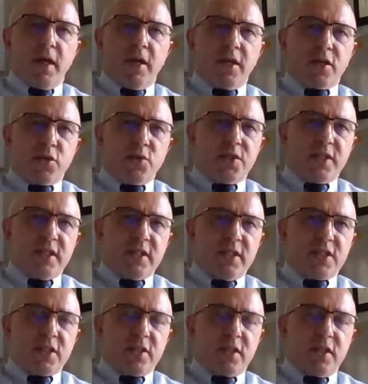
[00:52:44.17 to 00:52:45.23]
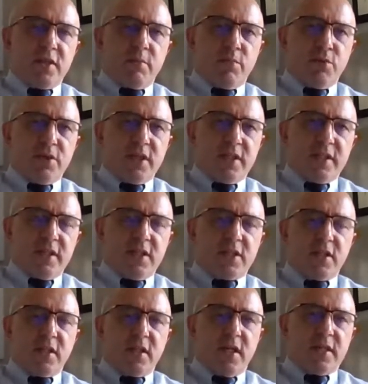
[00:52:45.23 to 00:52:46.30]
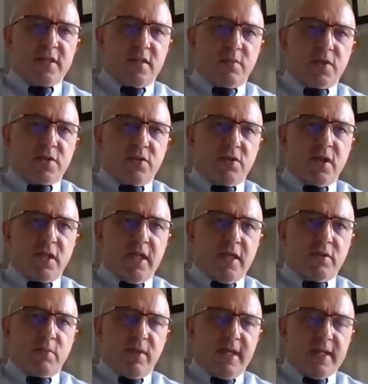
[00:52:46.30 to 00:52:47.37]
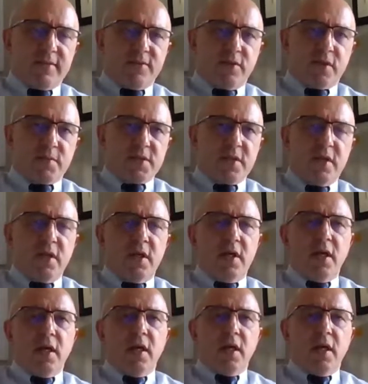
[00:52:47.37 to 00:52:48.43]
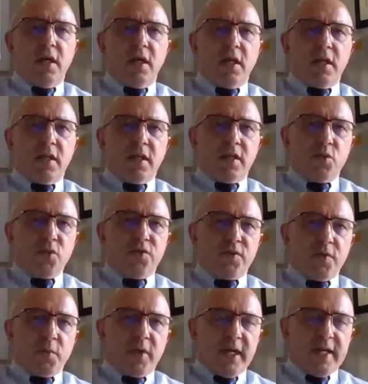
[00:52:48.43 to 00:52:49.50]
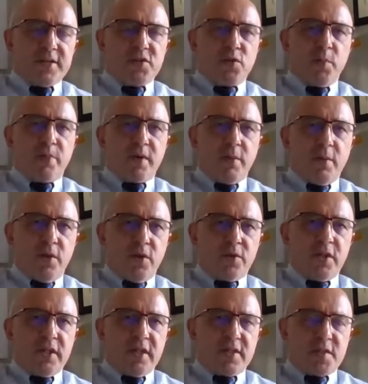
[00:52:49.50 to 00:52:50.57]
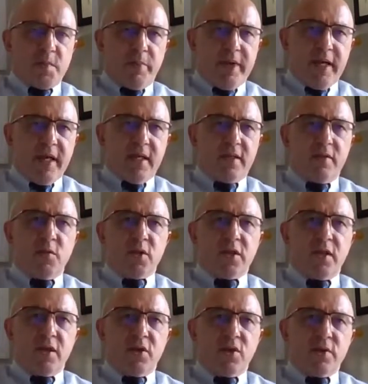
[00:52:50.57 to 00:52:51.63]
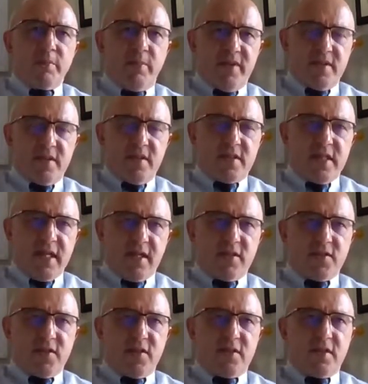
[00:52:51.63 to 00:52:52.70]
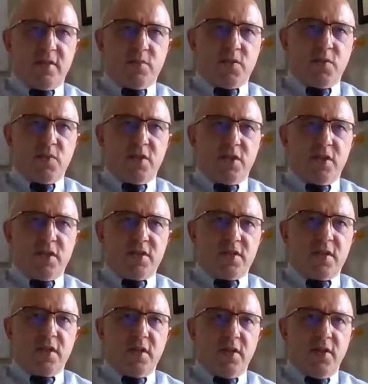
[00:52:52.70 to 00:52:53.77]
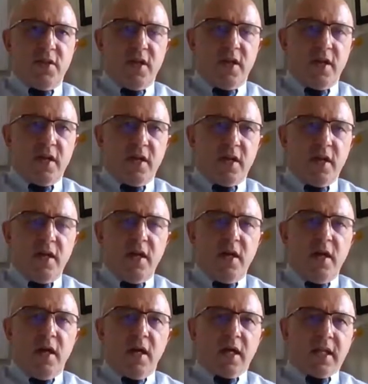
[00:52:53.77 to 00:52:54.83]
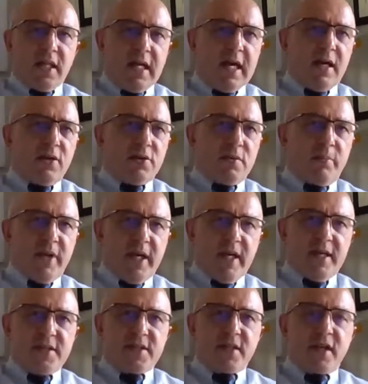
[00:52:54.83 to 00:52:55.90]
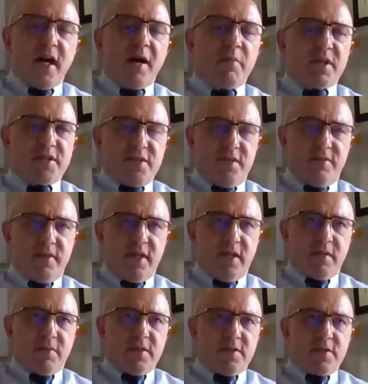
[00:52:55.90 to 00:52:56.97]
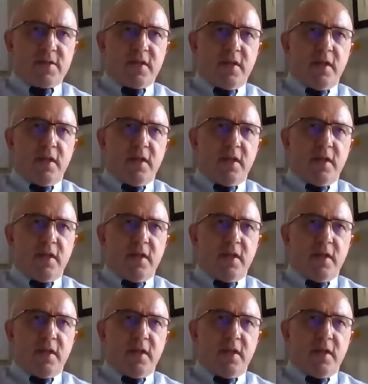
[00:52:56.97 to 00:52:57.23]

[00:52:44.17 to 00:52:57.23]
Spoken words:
recruiting additional and onboarding additional customers to the cloud platforms. They look for ways to promote and expand what they call business ecosystems, which is their cloud-based commerce environments.